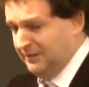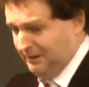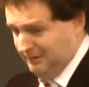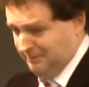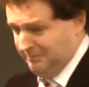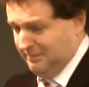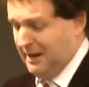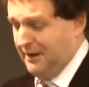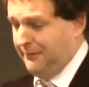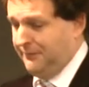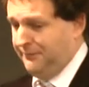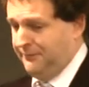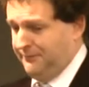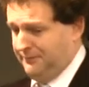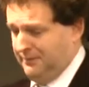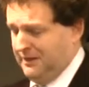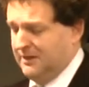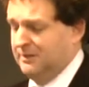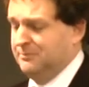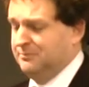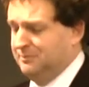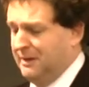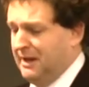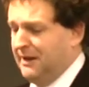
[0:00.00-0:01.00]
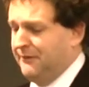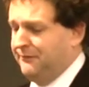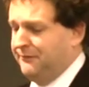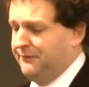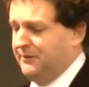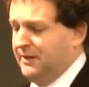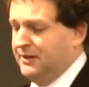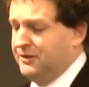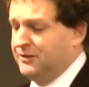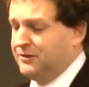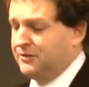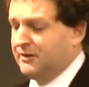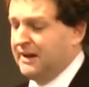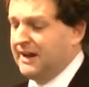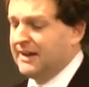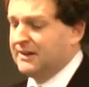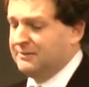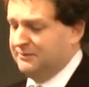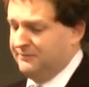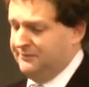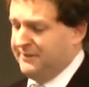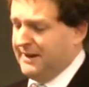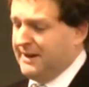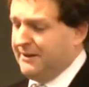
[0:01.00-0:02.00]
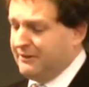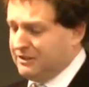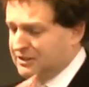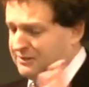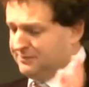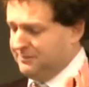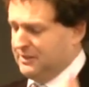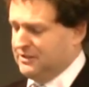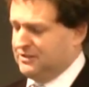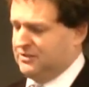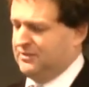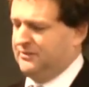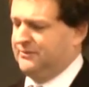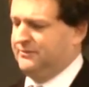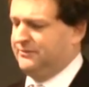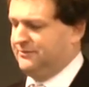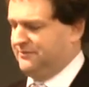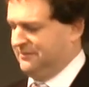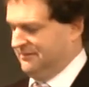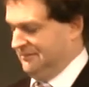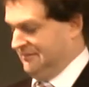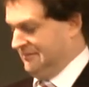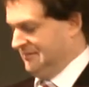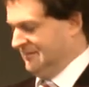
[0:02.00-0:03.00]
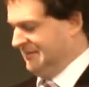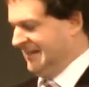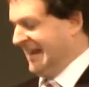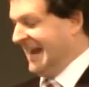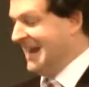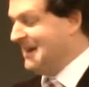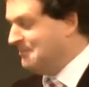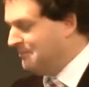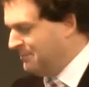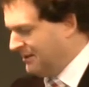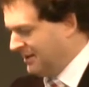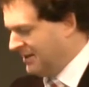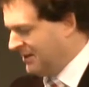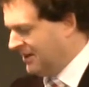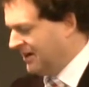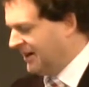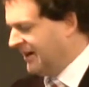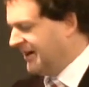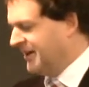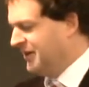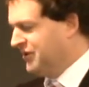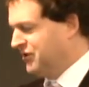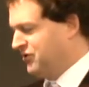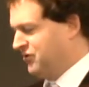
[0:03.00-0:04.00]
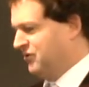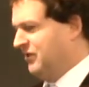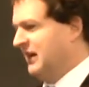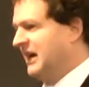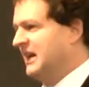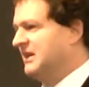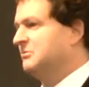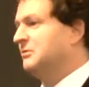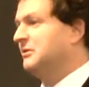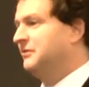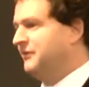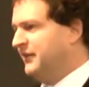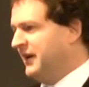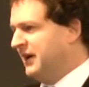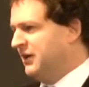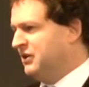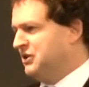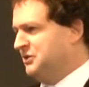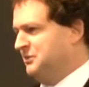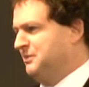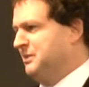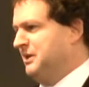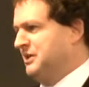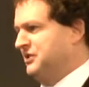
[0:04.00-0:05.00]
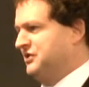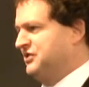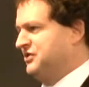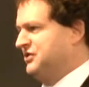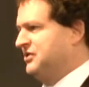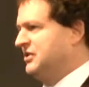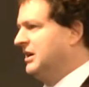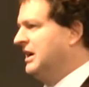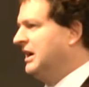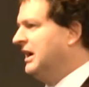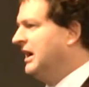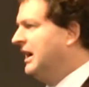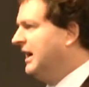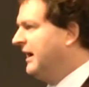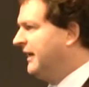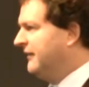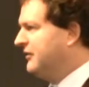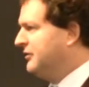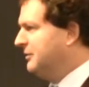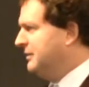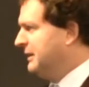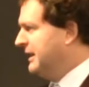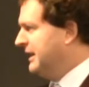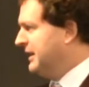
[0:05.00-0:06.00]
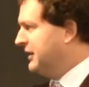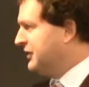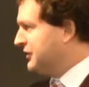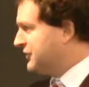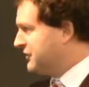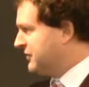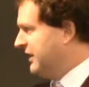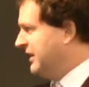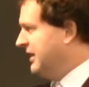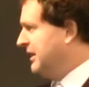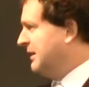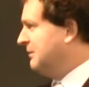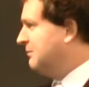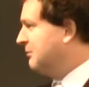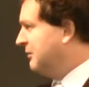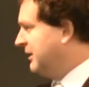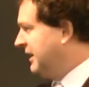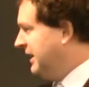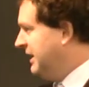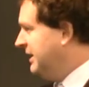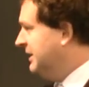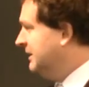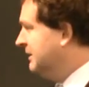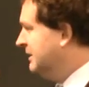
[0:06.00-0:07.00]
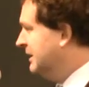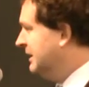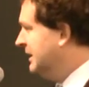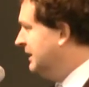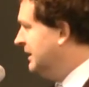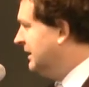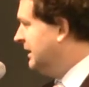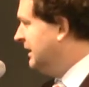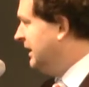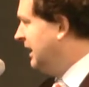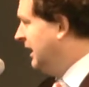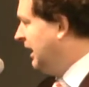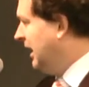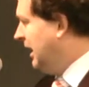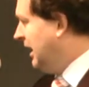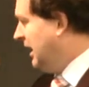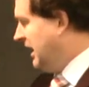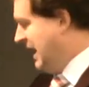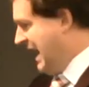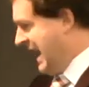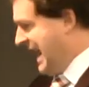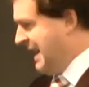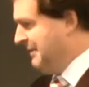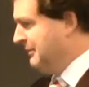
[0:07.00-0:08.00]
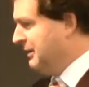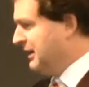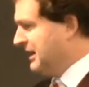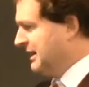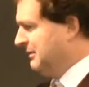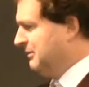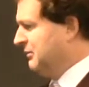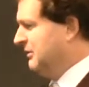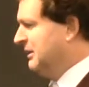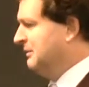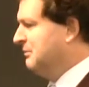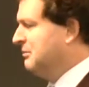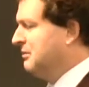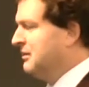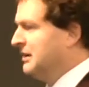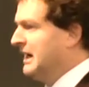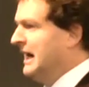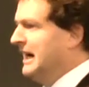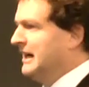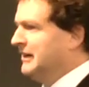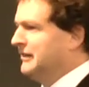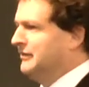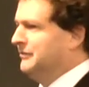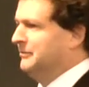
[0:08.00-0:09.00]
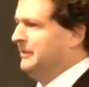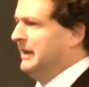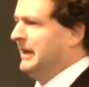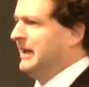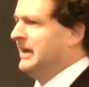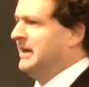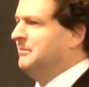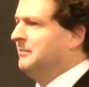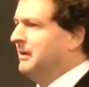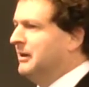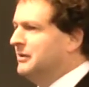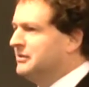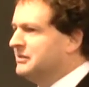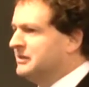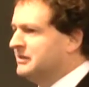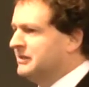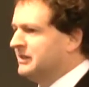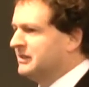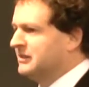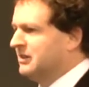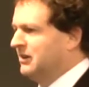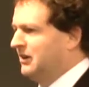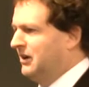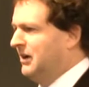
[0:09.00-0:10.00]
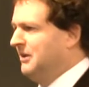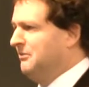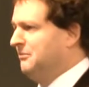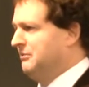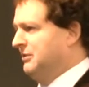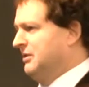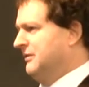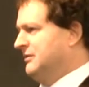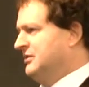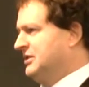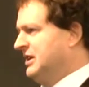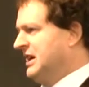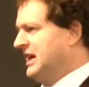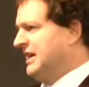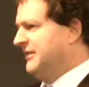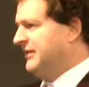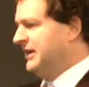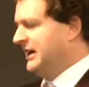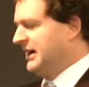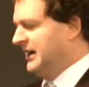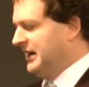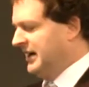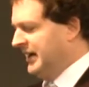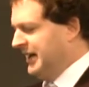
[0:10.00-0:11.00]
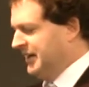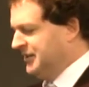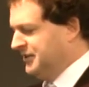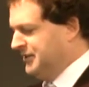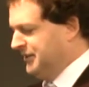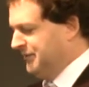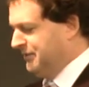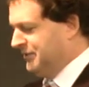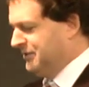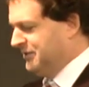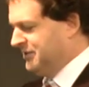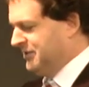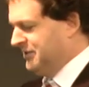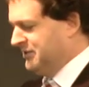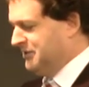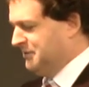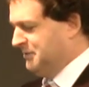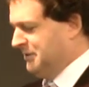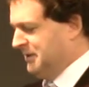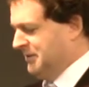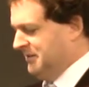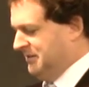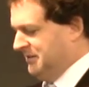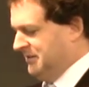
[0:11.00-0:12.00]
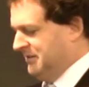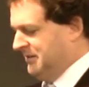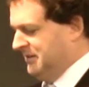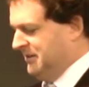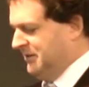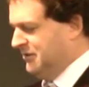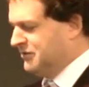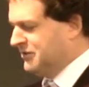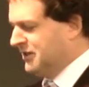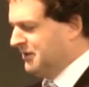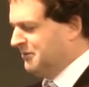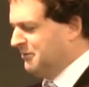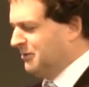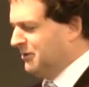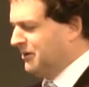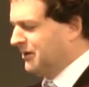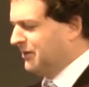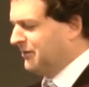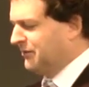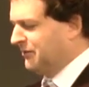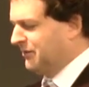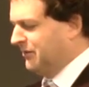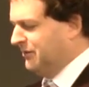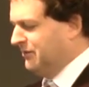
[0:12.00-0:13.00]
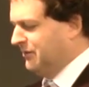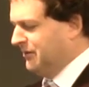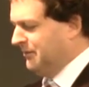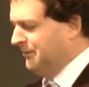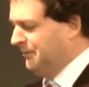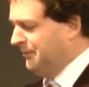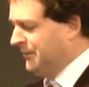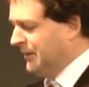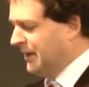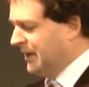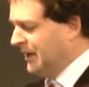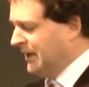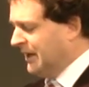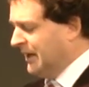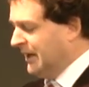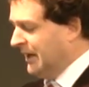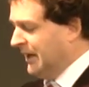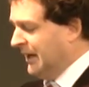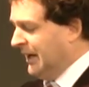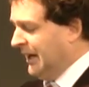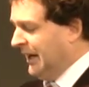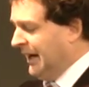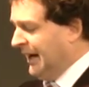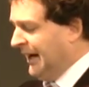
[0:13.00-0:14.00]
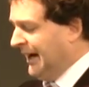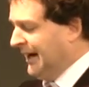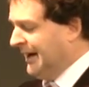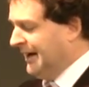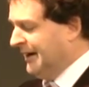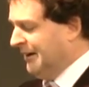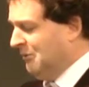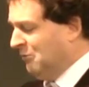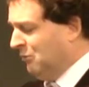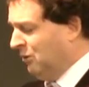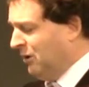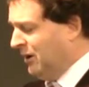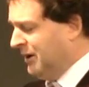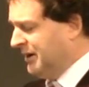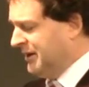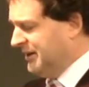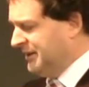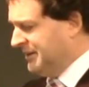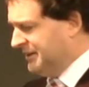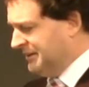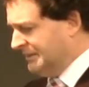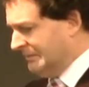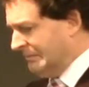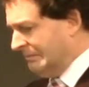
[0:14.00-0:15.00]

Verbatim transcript: I think M A F, yeah, M A F interact various bits of M P I interact with various bits of the bee industry in a pretty amicable and productive manner most of the time. We obviously have our, our differences, but usually work through them. Uh, what